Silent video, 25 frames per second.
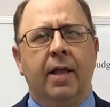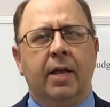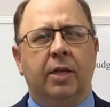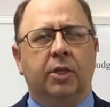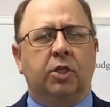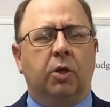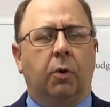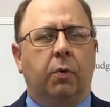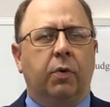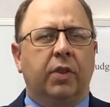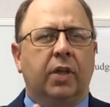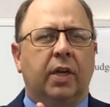
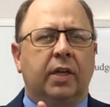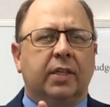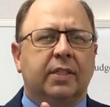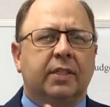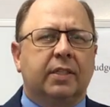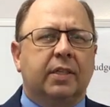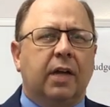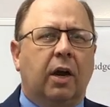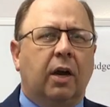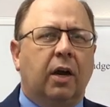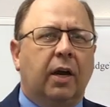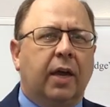So we're going to
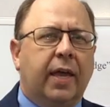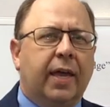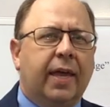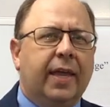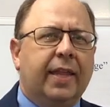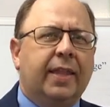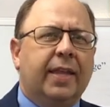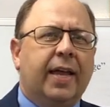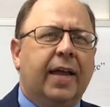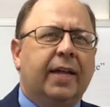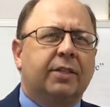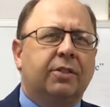start
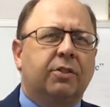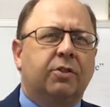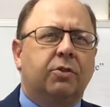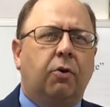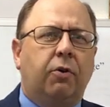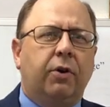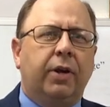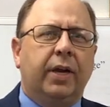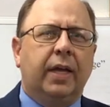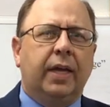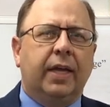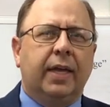in that
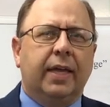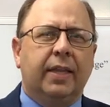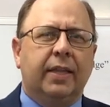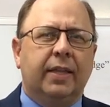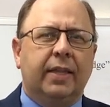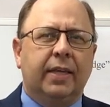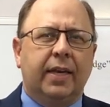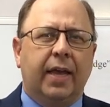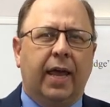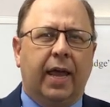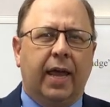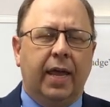story again
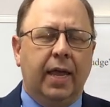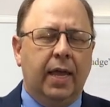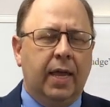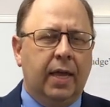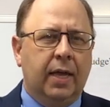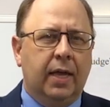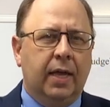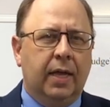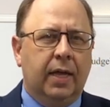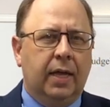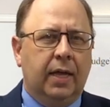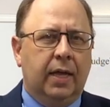today.
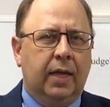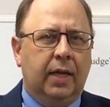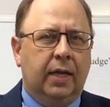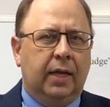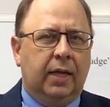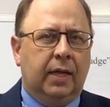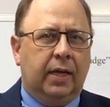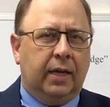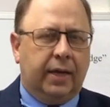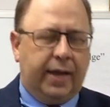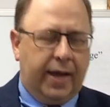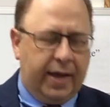
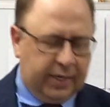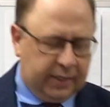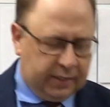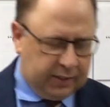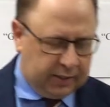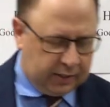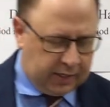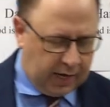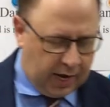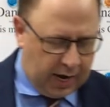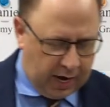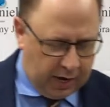
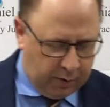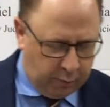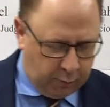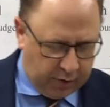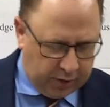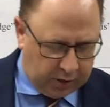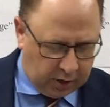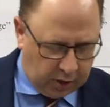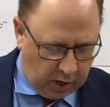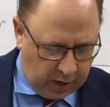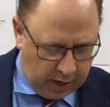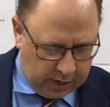Last time
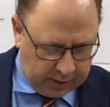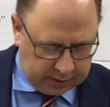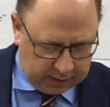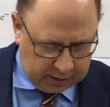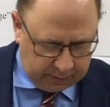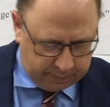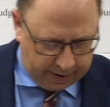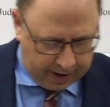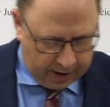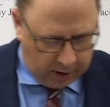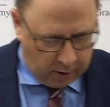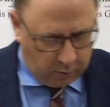we talked
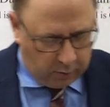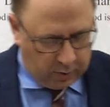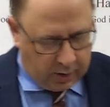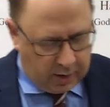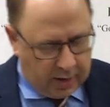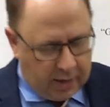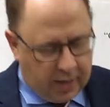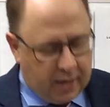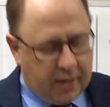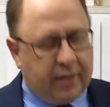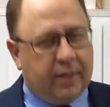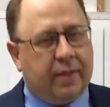
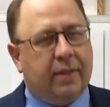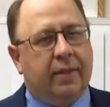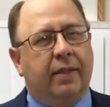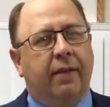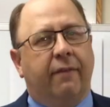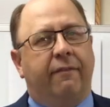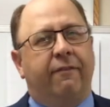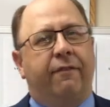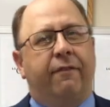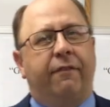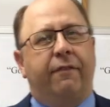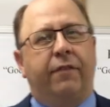about
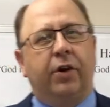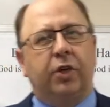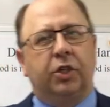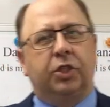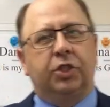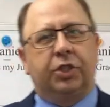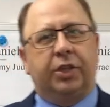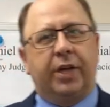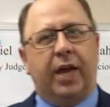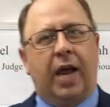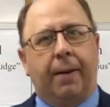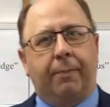the
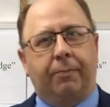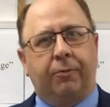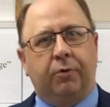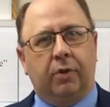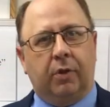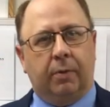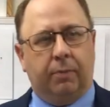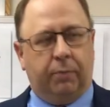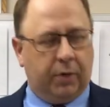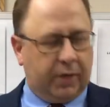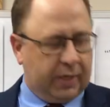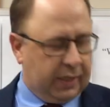first chapter
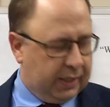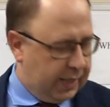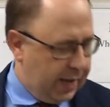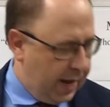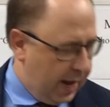of the book of